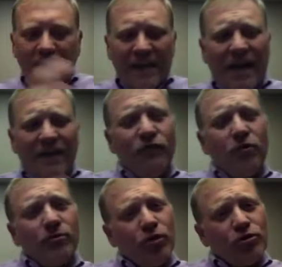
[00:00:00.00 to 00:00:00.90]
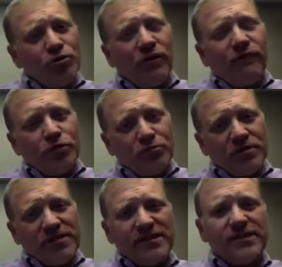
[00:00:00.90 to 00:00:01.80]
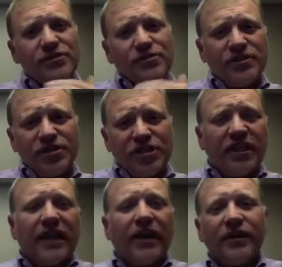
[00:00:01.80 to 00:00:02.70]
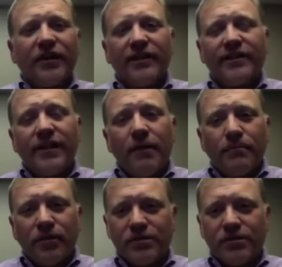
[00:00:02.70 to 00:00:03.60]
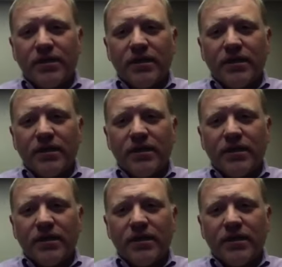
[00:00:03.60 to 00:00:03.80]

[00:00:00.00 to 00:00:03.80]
and that form goes to our virtual assistant so that she can calculate the numbers.